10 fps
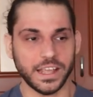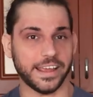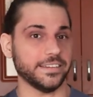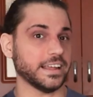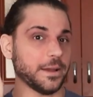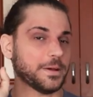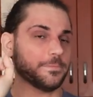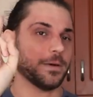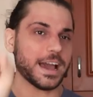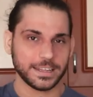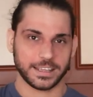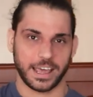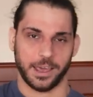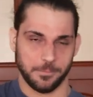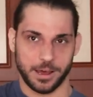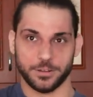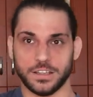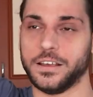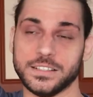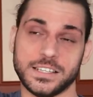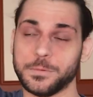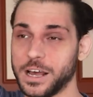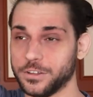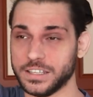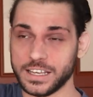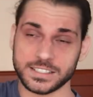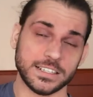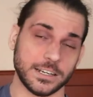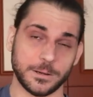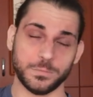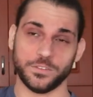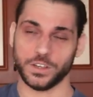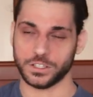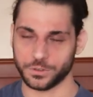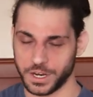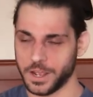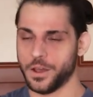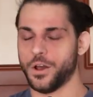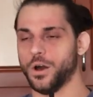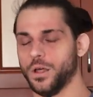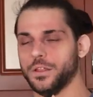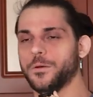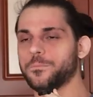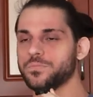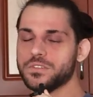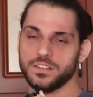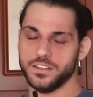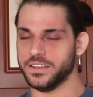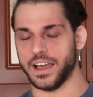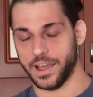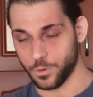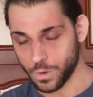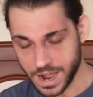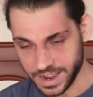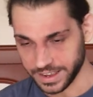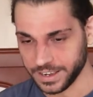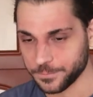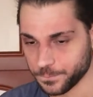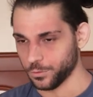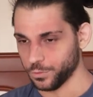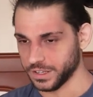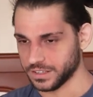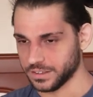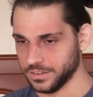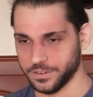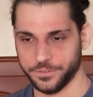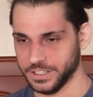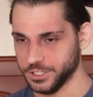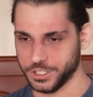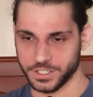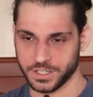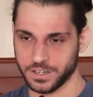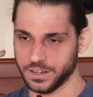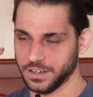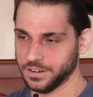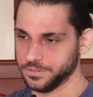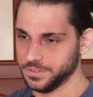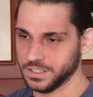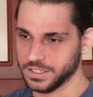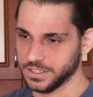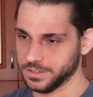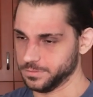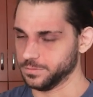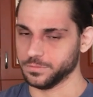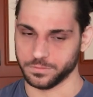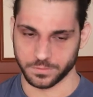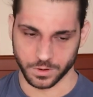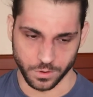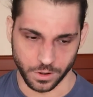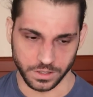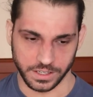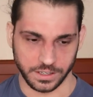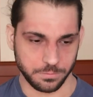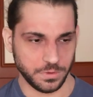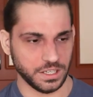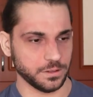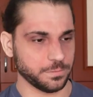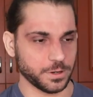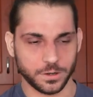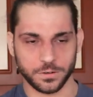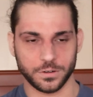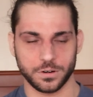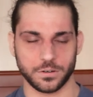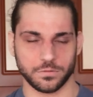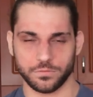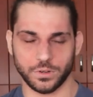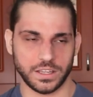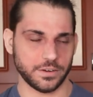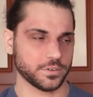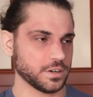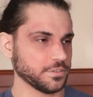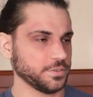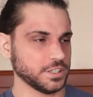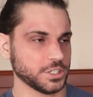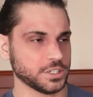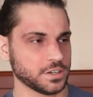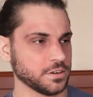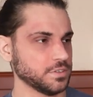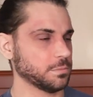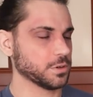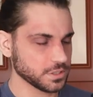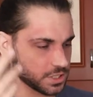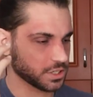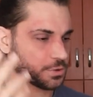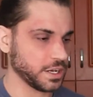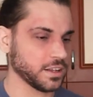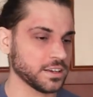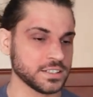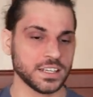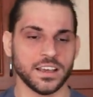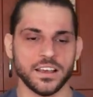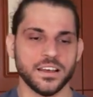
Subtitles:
And Diamond Mine came out and somehow they snuck up the victory on DIY with the finisher of the rolling meatball, or whatever the finisher of the Brutus Creed is.